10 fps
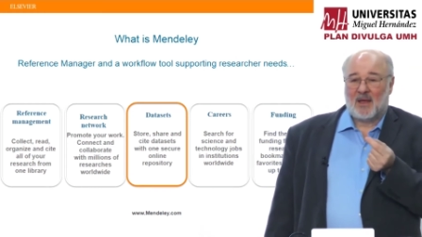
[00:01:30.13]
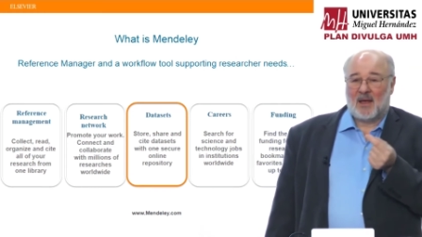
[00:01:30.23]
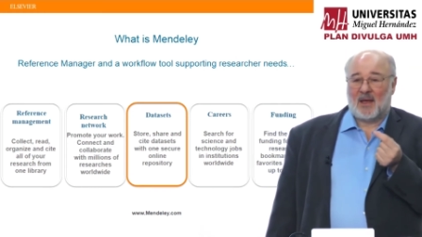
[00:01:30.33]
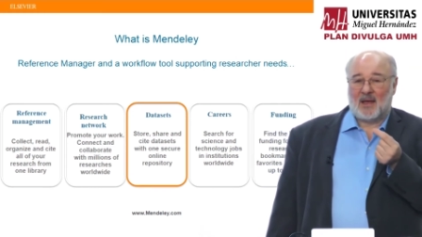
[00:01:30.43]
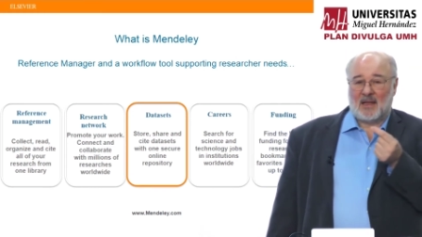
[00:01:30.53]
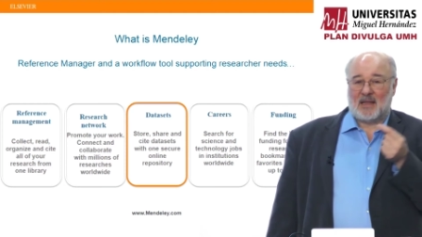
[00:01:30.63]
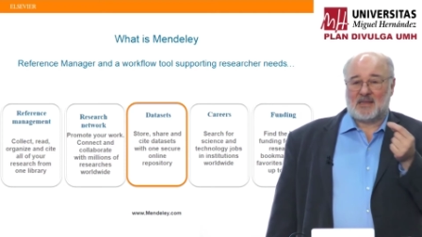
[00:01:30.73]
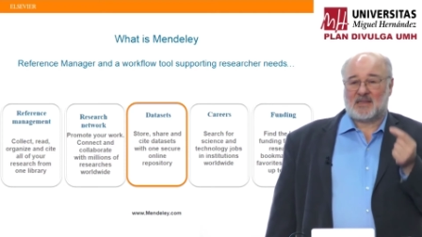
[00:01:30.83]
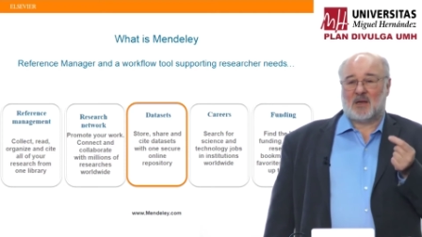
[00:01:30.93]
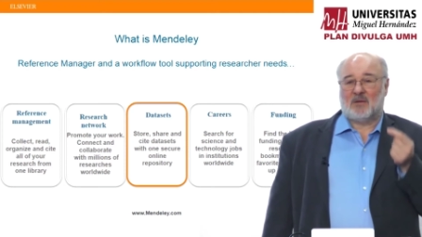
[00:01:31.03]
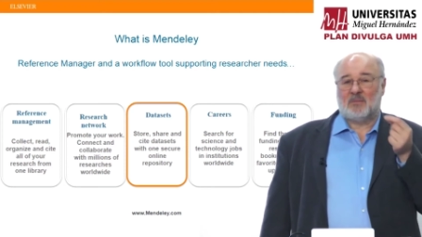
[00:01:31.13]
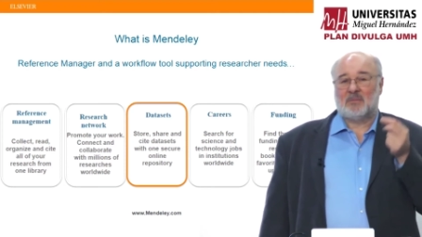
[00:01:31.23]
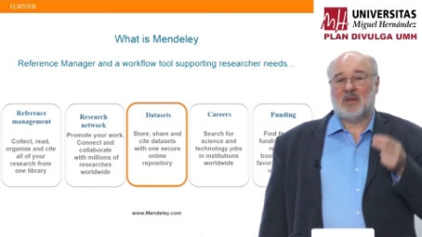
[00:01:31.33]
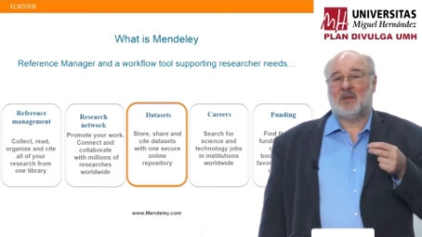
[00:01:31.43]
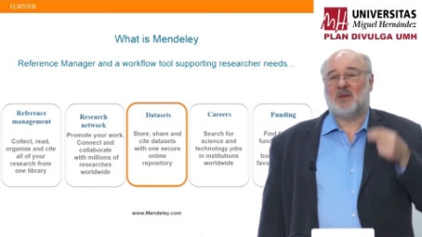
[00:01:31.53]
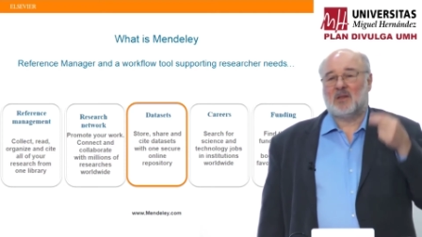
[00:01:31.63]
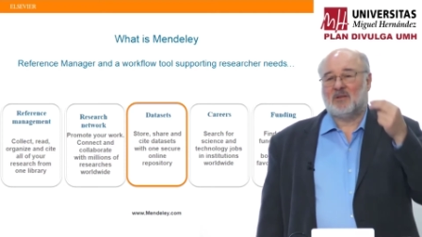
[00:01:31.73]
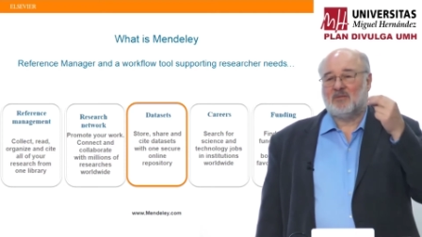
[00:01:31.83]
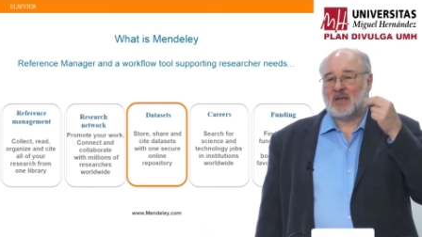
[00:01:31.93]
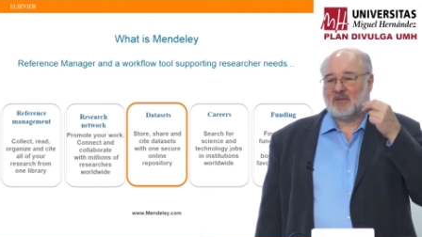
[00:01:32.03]
And so
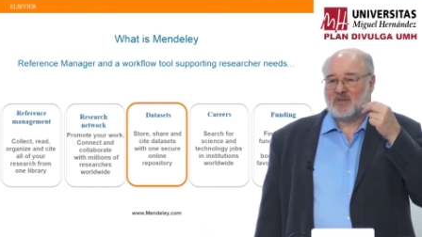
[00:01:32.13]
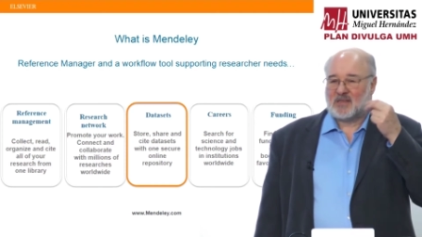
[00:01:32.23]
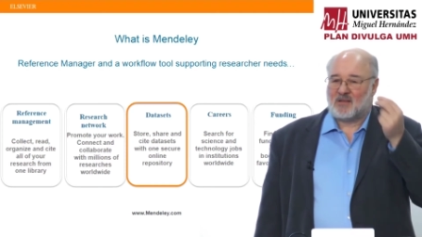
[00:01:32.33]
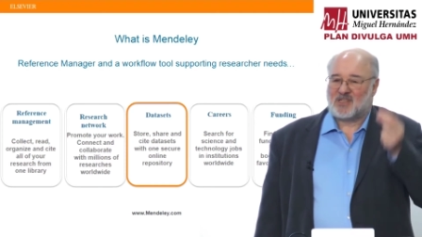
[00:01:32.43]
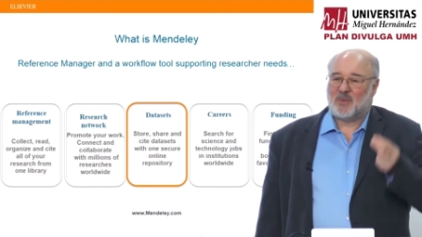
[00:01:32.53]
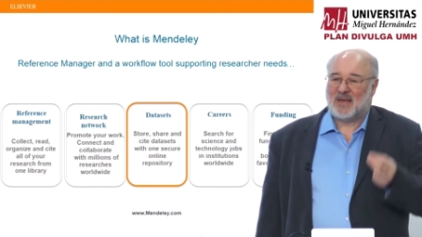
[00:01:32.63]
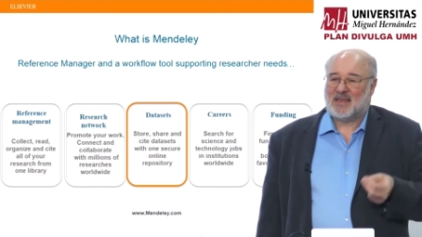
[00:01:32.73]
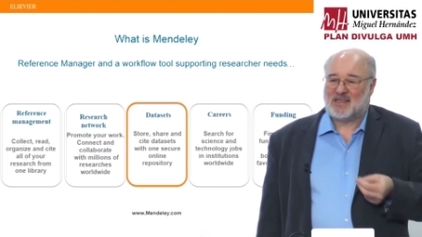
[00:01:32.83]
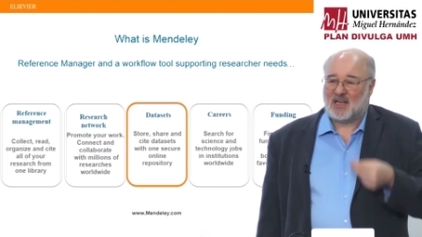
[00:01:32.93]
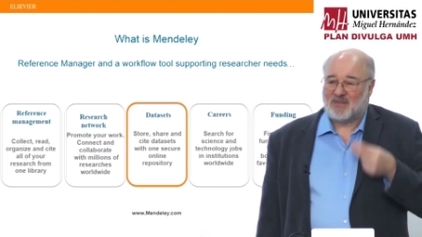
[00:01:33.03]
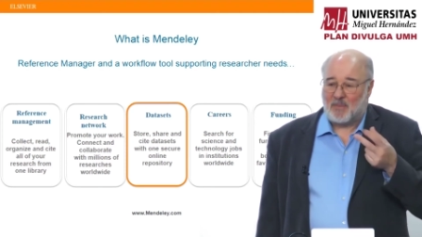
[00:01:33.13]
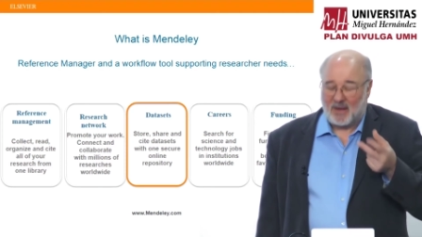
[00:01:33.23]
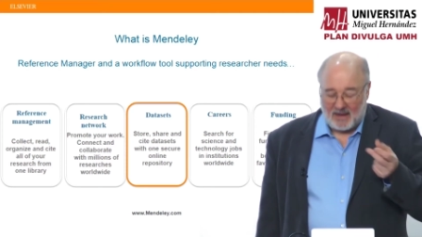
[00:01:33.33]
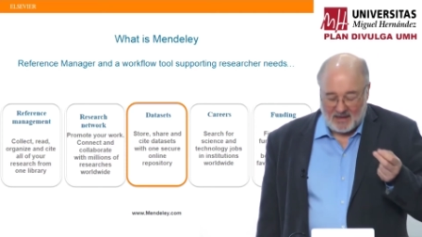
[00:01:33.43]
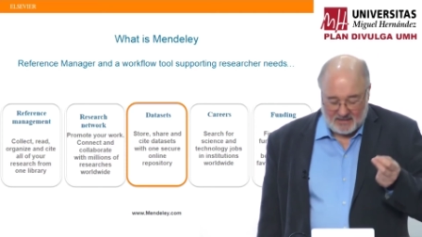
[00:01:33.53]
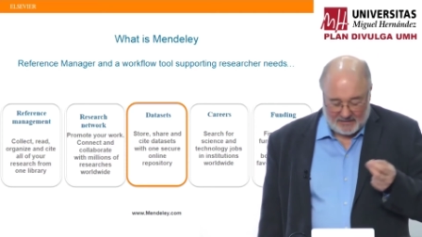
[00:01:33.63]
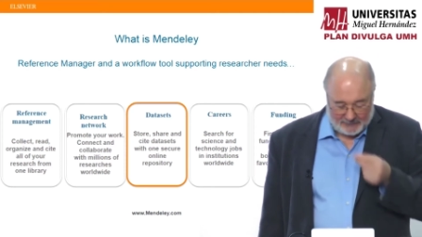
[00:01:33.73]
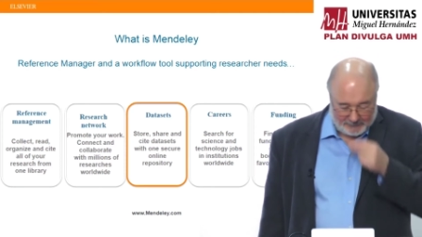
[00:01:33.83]
the results can be easier replicated.